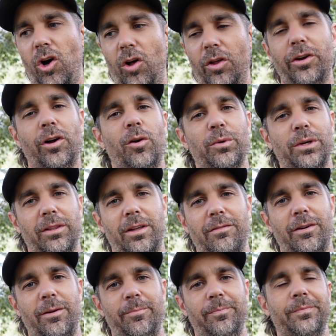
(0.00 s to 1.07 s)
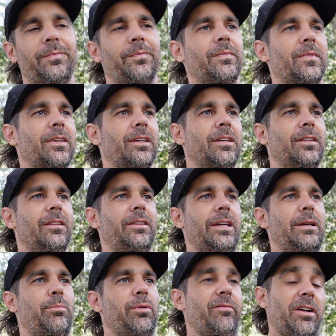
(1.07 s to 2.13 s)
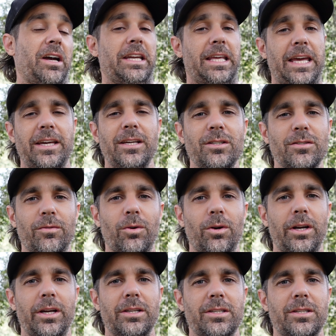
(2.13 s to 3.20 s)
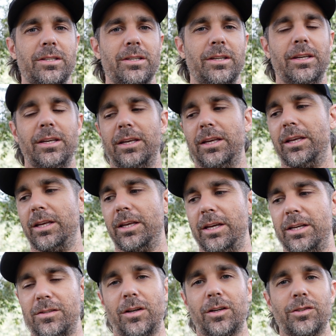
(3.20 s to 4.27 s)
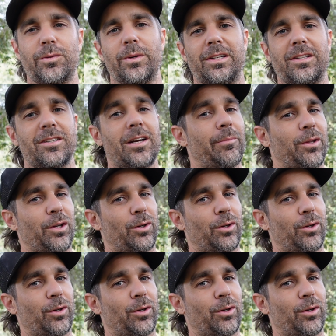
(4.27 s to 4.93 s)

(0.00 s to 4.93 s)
All in all, we love them. They provide eggs for us as long as we can stop the